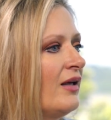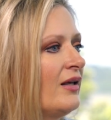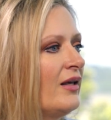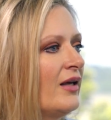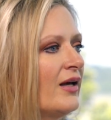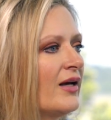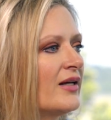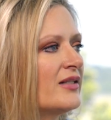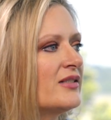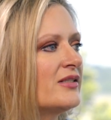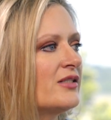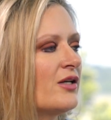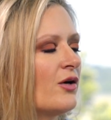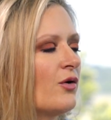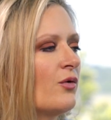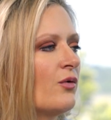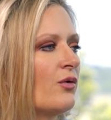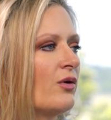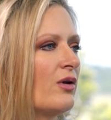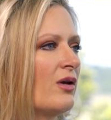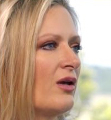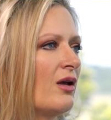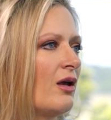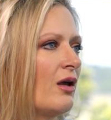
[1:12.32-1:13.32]
Yeah,
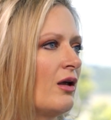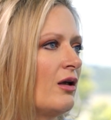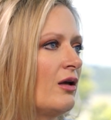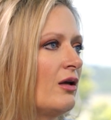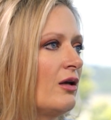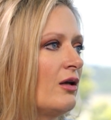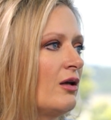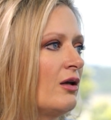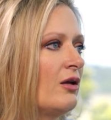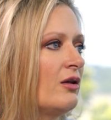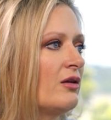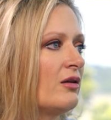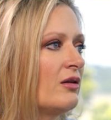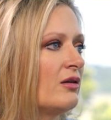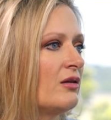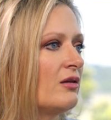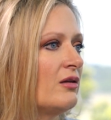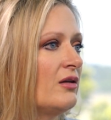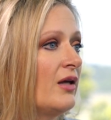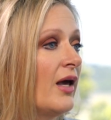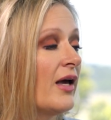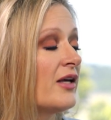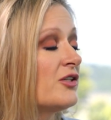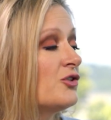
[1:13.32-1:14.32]
so
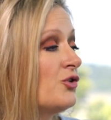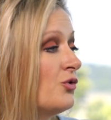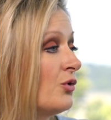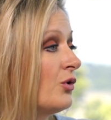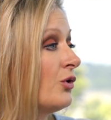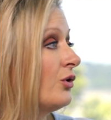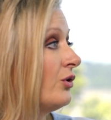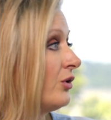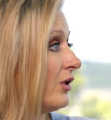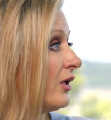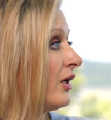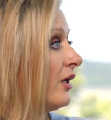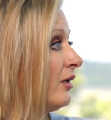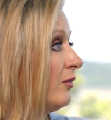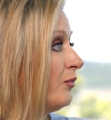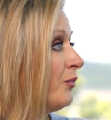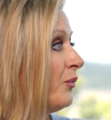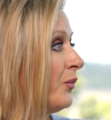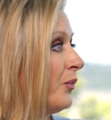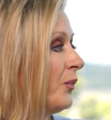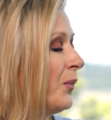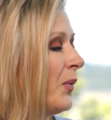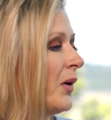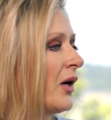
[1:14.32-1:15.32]
yes, you could,
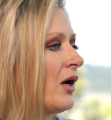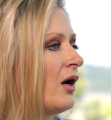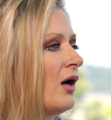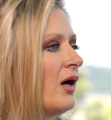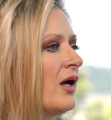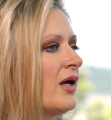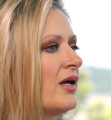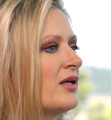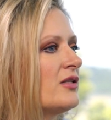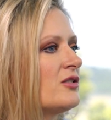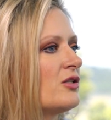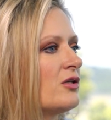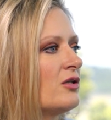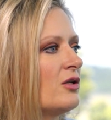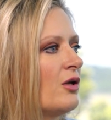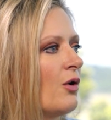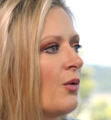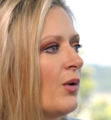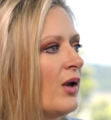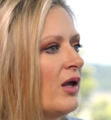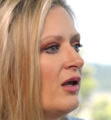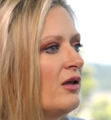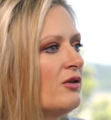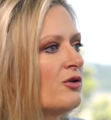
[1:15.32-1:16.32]
because
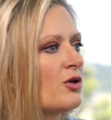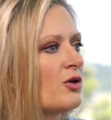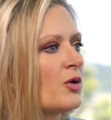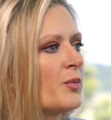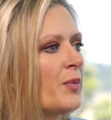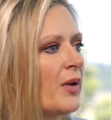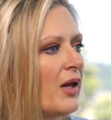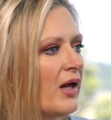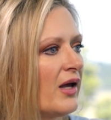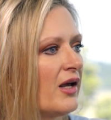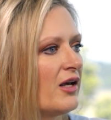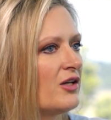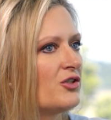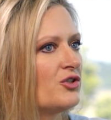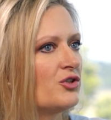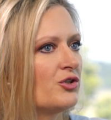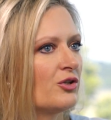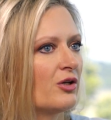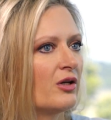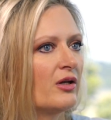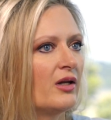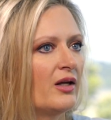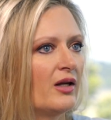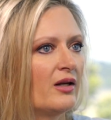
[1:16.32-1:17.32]
either place
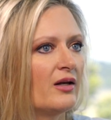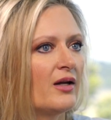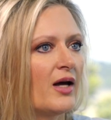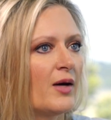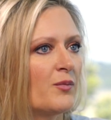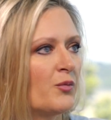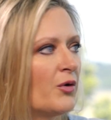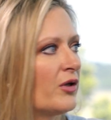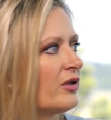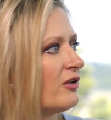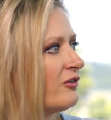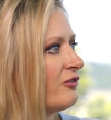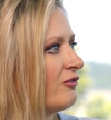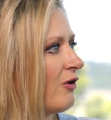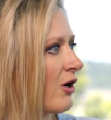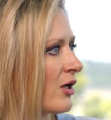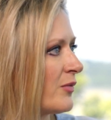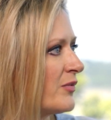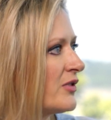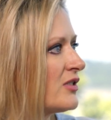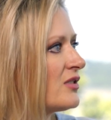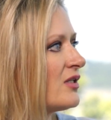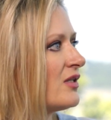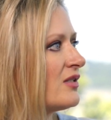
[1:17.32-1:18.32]
you're going to end up with a
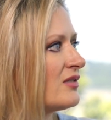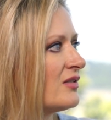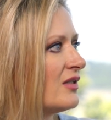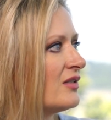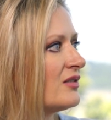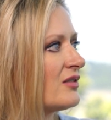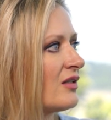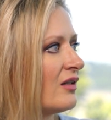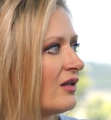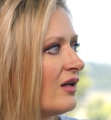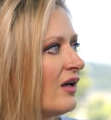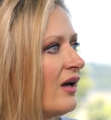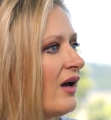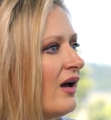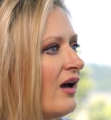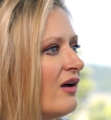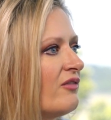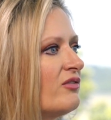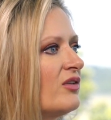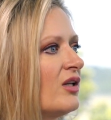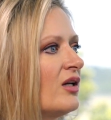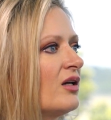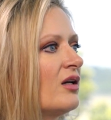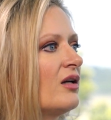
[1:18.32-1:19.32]
pharmacist that's going to
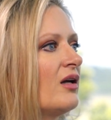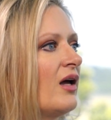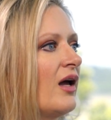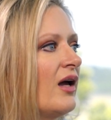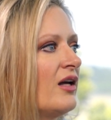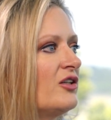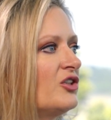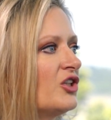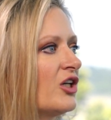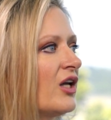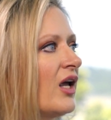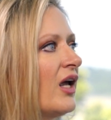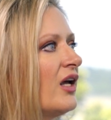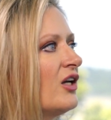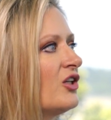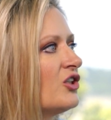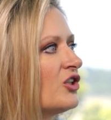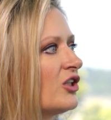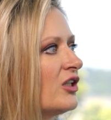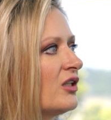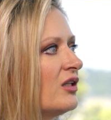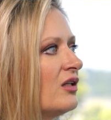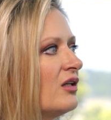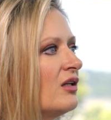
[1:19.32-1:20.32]
have the
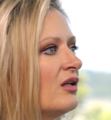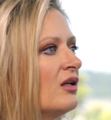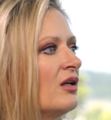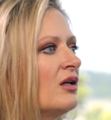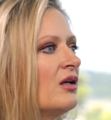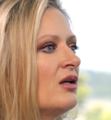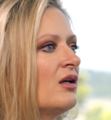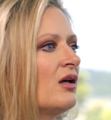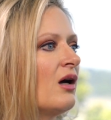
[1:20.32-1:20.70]
education